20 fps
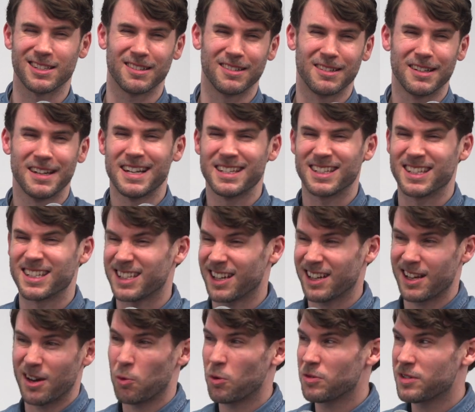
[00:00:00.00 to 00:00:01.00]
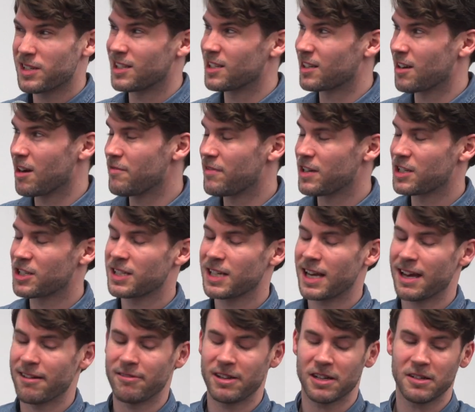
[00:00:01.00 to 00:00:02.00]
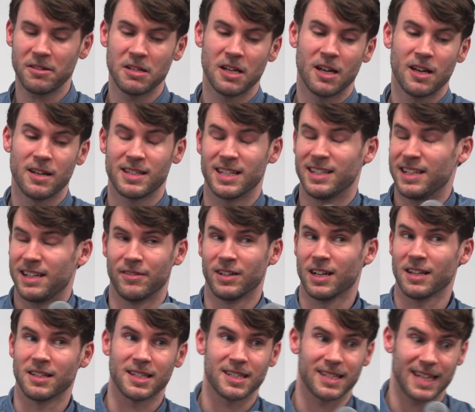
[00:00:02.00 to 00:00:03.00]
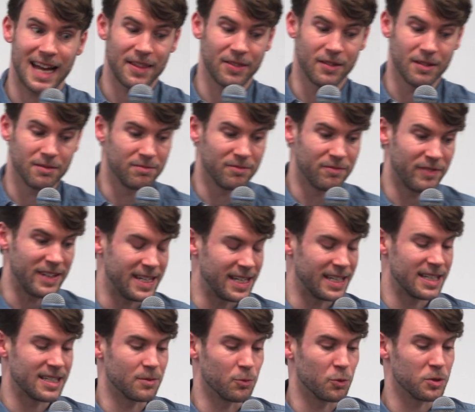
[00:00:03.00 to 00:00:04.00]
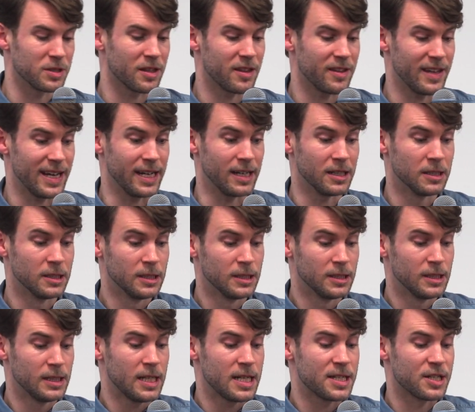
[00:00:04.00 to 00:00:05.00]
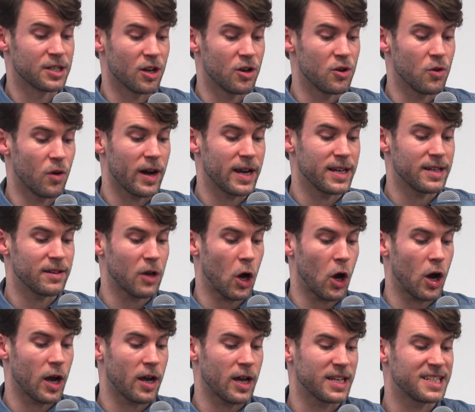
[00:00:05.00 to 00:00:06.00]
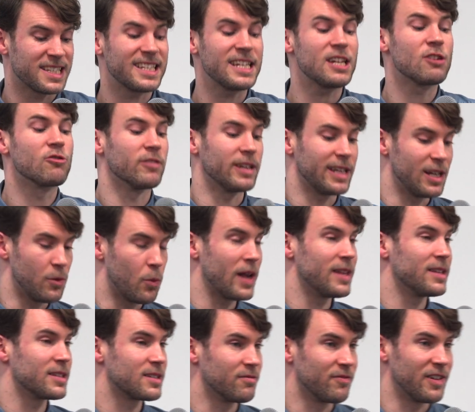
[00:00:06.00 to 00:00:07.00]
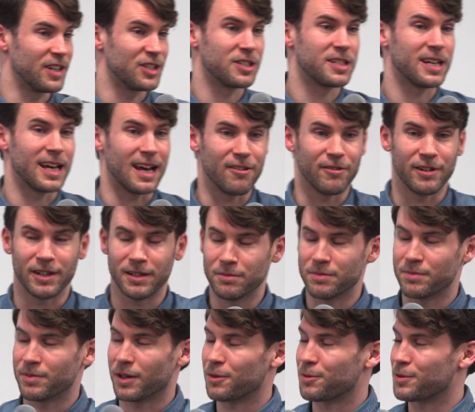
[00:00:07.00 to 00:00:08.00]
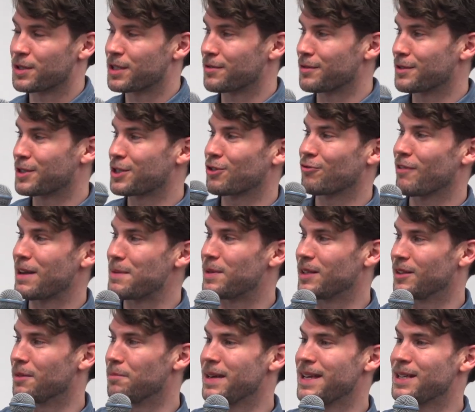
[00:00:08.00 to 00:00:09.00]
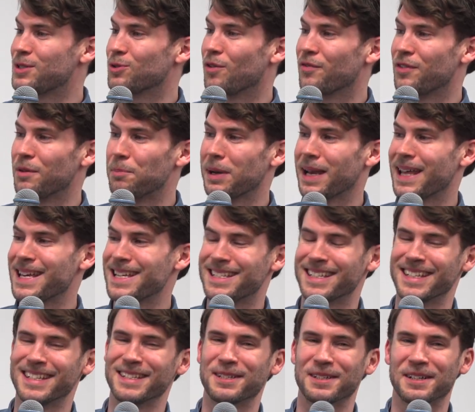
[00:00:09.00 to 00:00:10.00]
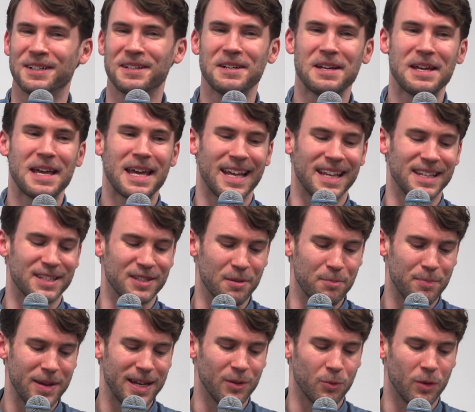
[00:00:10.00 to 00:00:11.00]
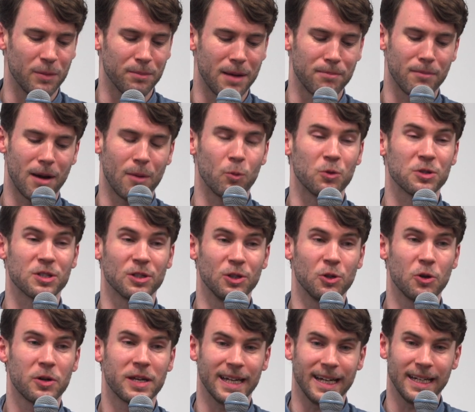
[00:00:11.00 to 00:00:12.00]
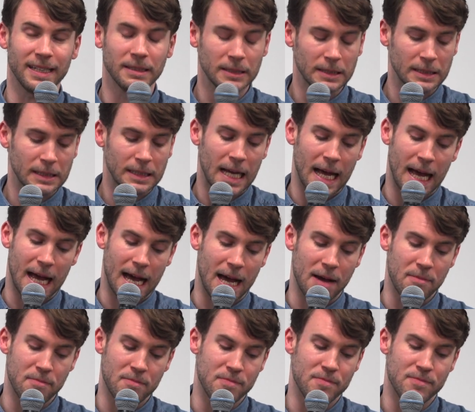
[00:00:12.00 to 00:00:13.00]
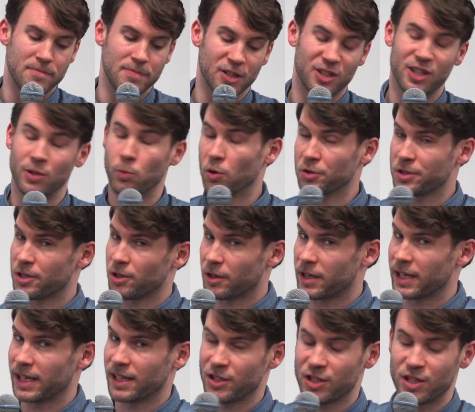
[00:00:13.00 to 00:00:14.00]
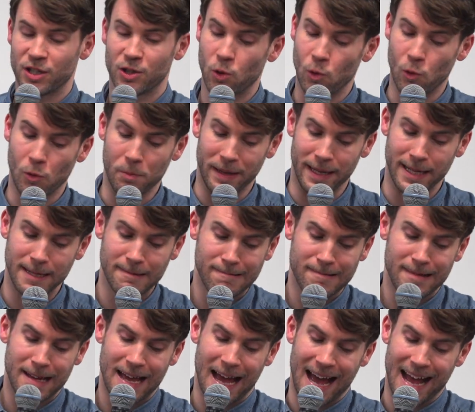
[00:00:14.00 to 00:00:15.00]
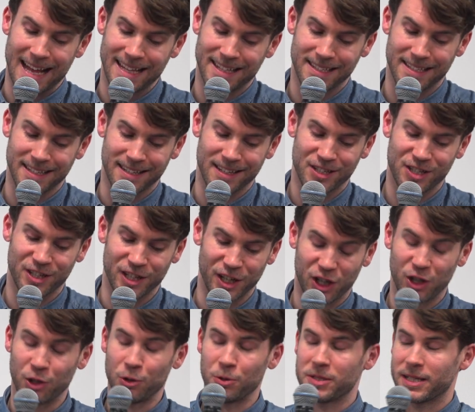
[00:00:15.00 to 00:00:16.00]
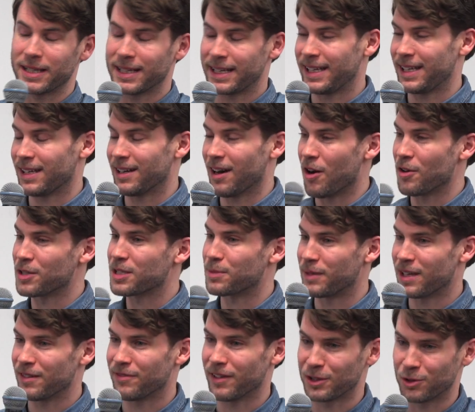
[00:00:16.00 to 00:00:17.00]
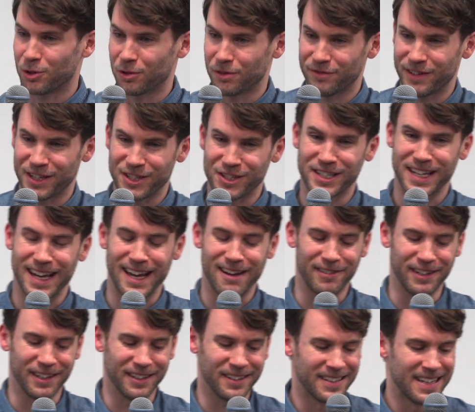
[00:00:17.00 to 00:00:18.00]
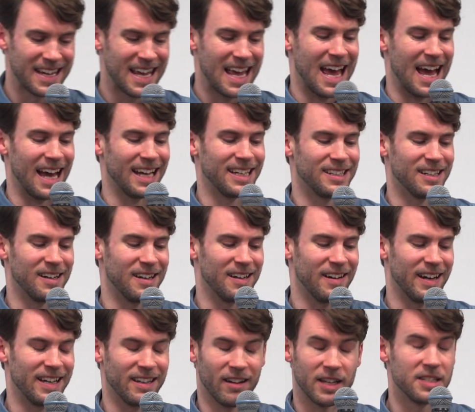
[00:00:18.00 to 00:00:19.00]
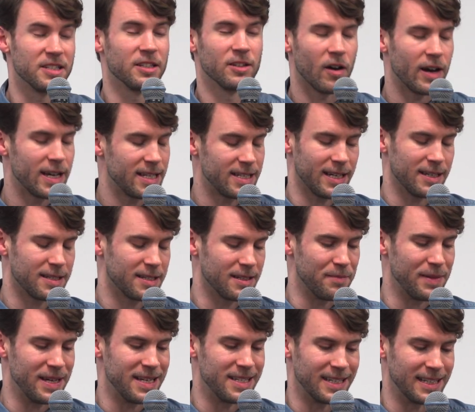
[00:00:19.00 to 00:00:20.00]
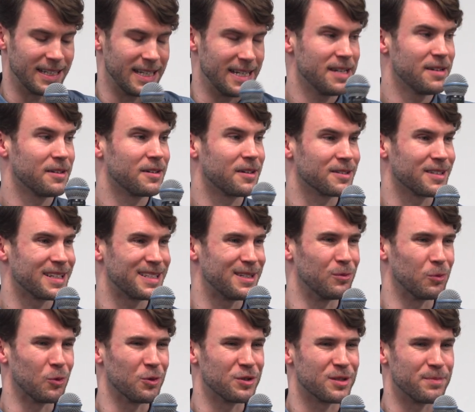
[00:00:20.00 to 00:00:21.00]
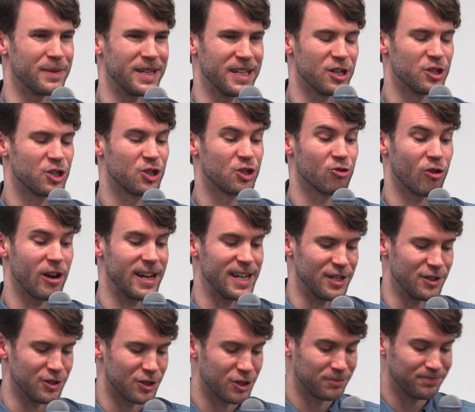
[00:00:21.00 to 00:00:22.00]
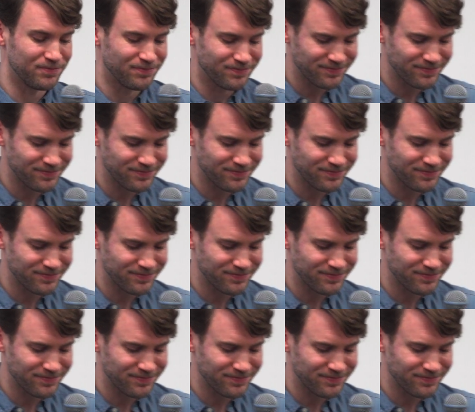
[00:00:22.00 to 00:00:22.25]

to say I wanted to go vegetarian. Didn't even understand that veganism was a thing. So I secretly went vegetarian. I was scraping the meat off the plate into the bin when my mum wasn't looking, but she was looking and she caught me, and she accusingly asked me if I'd gone vegetarian, and I denied it immediately because I didn't want to be strange.